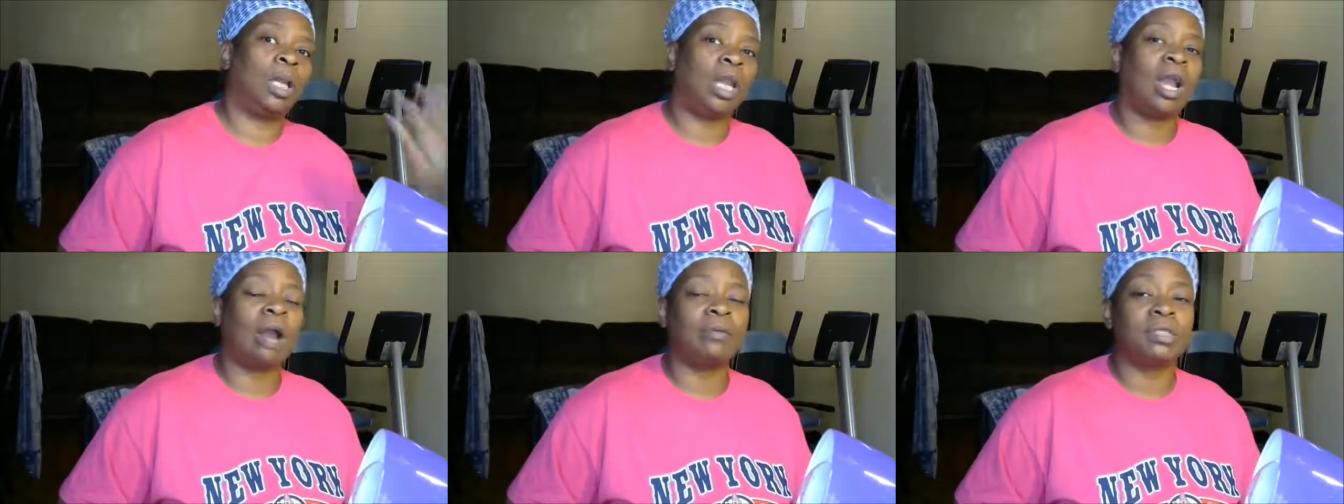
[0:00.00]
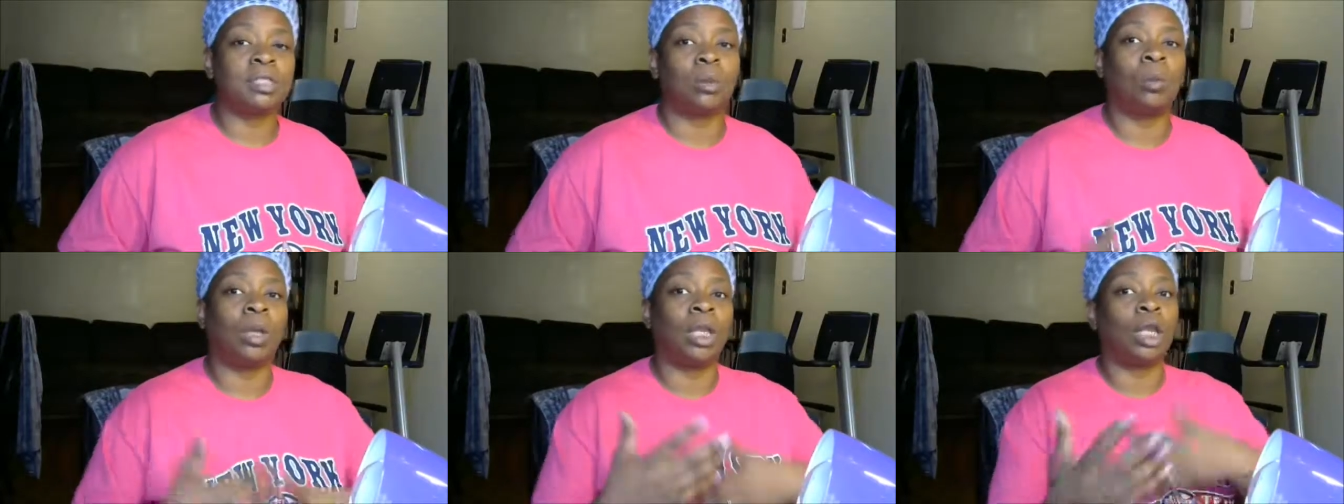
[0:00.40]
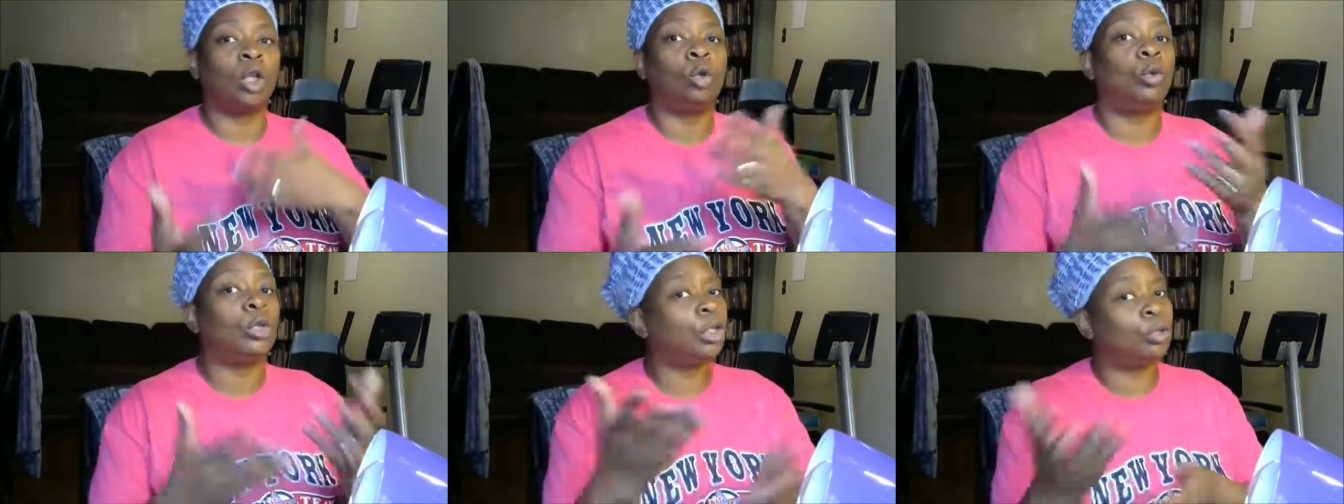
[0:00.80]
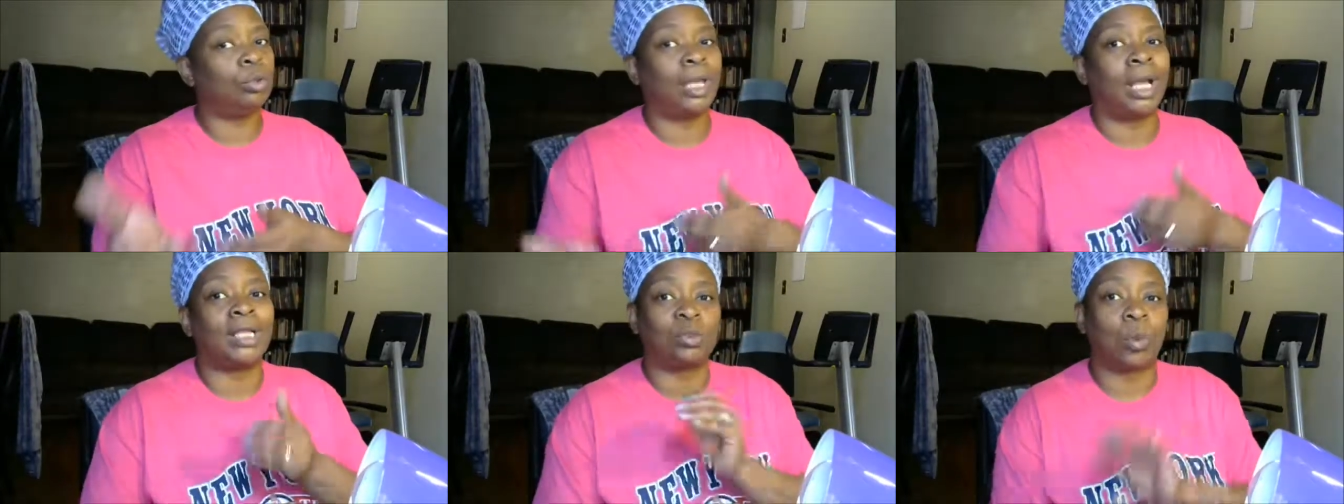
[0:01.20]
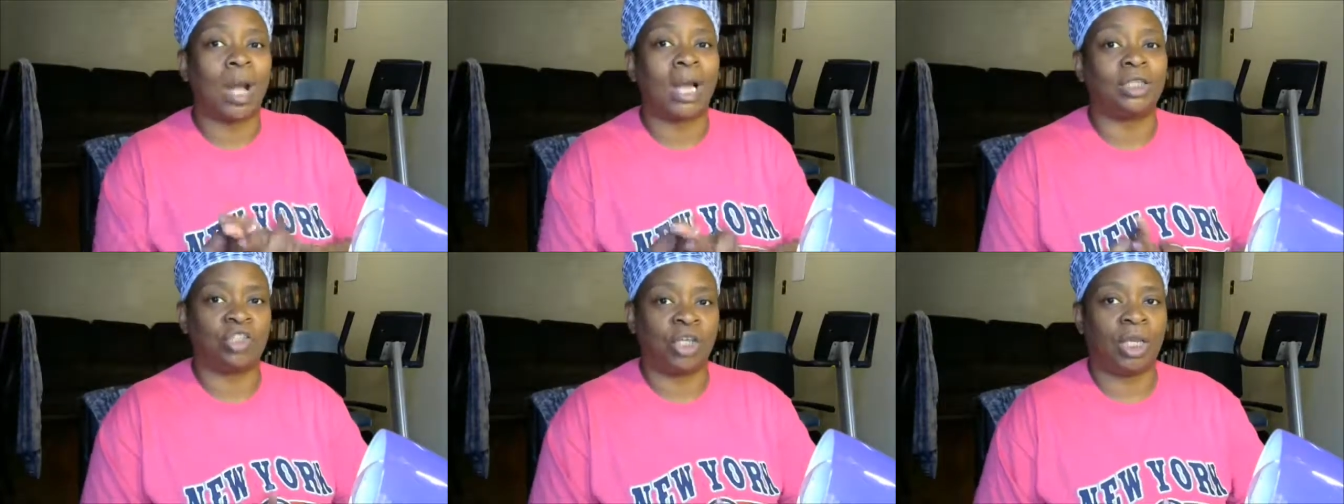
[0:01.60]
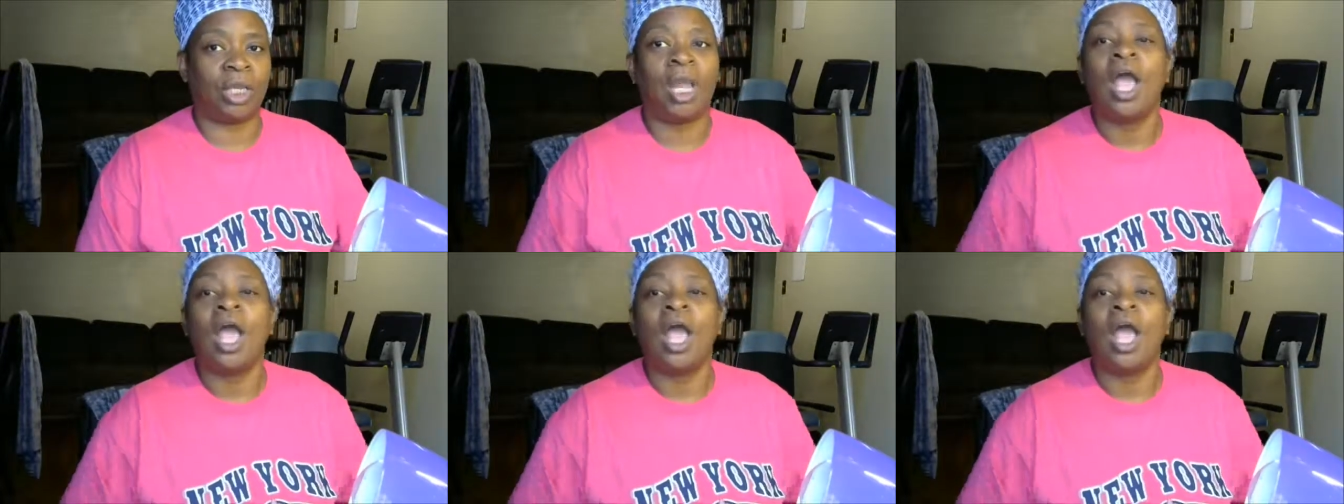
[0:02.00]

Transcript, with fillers: encourage someone, including you that's watching.